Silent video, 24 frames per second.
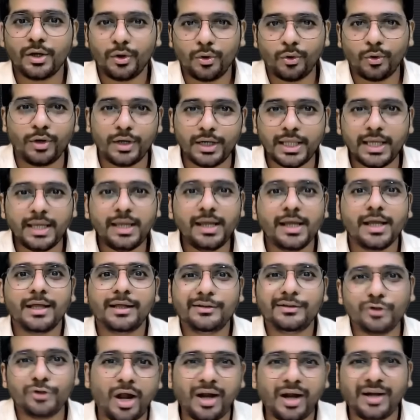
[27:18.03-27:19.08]
holding
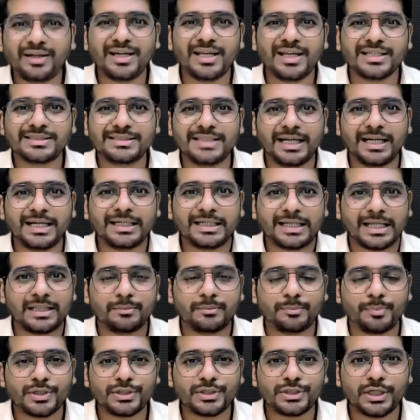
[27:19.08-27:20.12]
not less than
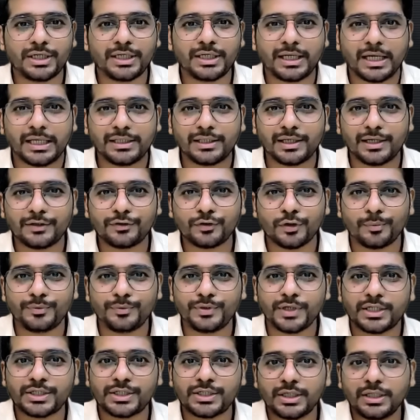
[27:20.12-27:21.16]
10% can raise
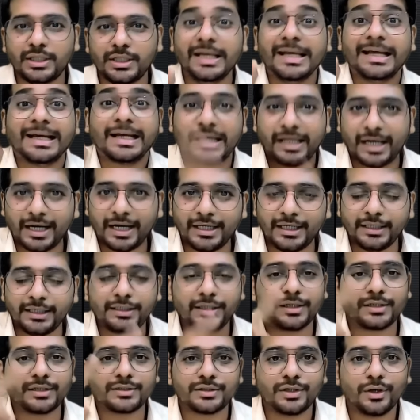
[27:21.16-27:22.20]
objection.
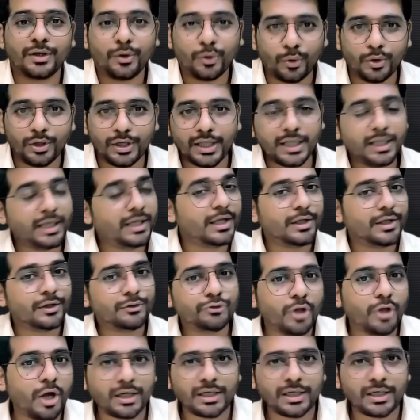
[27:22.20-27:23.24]
Creditors holding
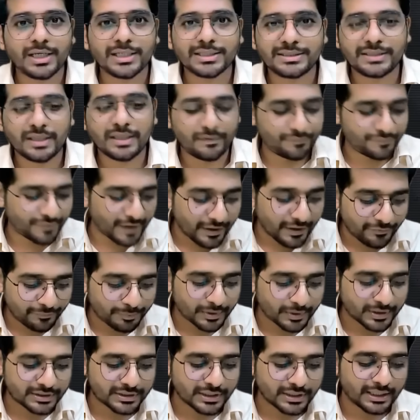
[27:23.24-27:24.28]
not less than
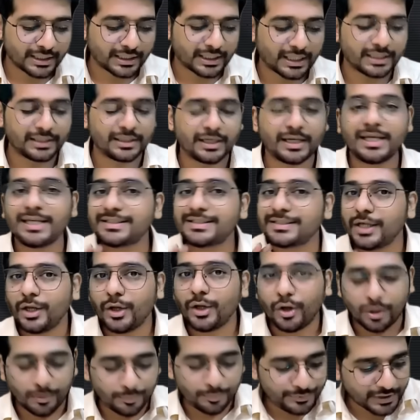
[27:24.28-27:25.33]
5% can raise
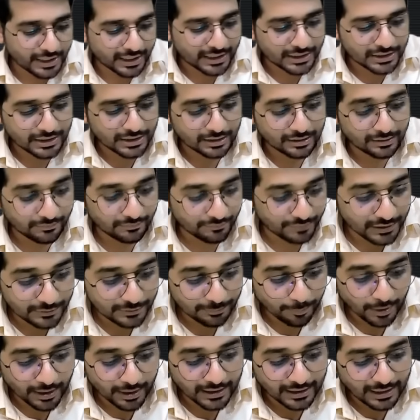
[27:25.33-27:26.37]
objection.
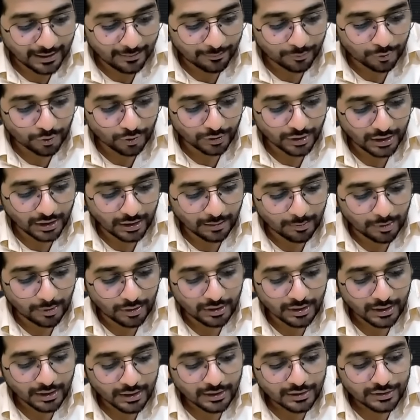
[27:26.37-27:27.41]
Which point I am talking
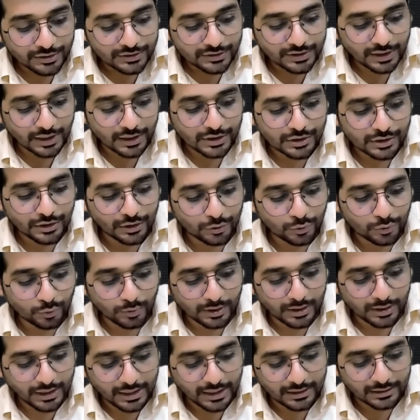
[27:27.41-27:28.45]
about? Section
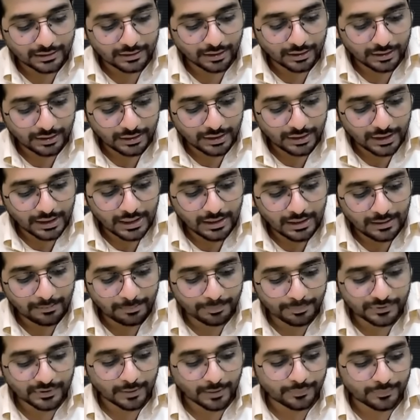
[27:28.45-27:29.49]

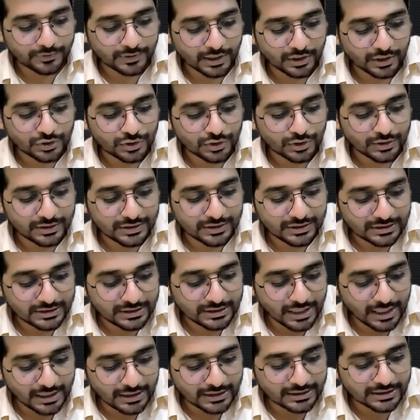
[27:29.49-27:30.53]
230, subsection
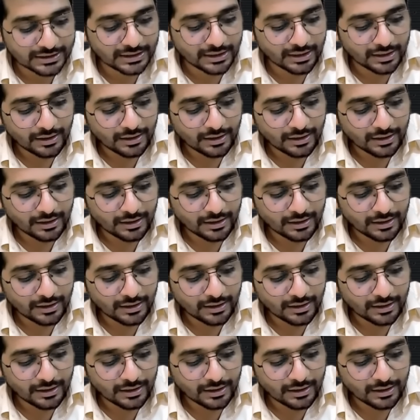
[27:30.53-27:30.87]
6.